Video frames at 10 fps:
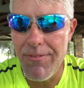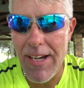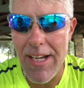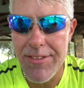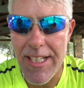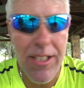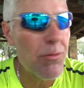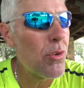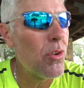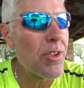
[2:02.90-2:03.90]
the
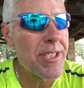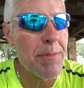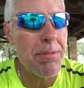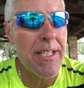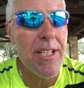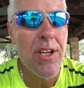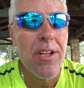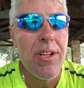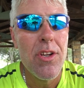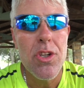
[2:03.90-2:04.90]
5-second rule or simply
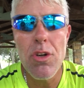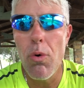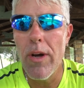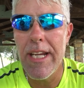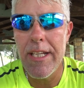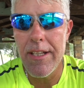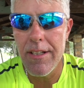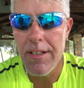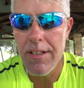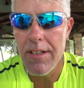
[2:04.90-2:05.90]
coined
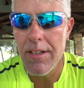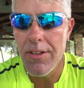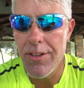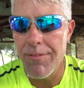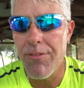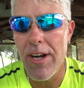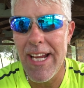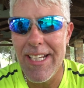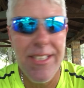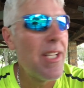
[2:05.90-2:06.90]
the
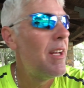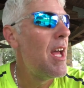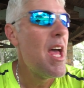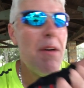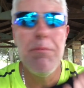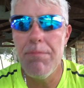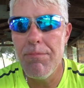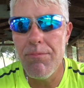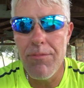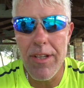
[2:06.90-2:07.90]
phrase.
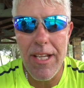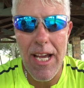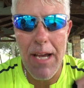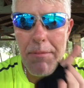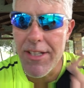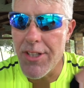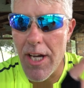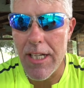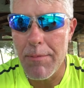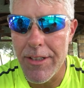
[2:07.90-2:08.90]
I'm not
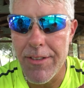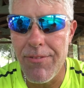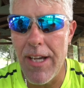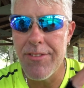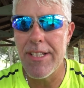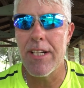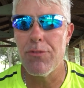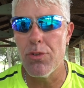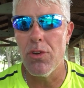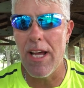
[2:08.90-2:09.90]
talking about the
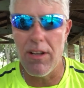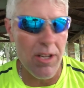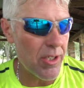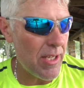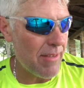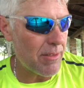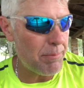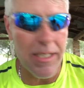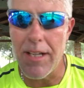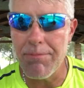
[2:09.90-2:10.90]
5-second rule, how long you have to
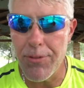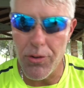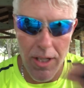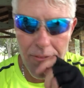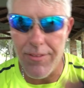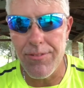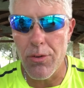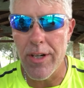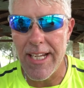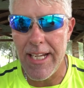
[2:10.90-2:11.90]
pick up food off the
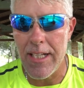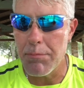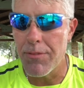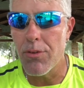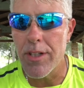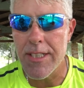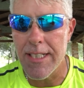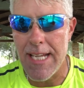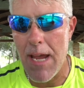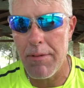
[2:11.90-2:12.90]
floor and eat it before it's
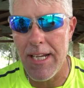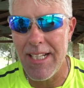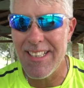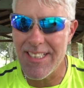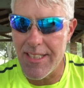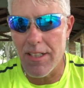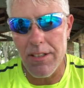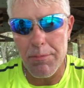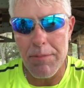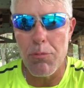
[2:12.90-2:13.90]
contaminated. This is a
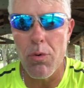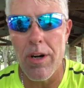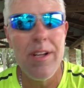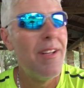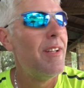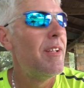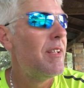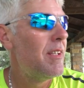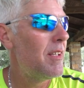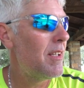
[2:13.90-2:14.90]
little bit more
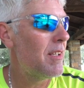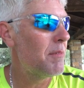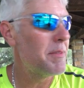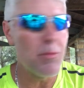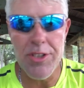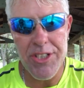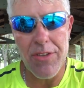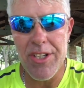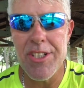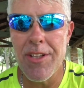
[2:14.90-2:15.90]

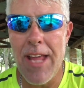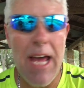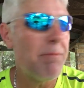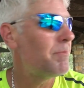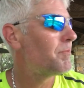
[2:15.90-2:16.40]
serious than that.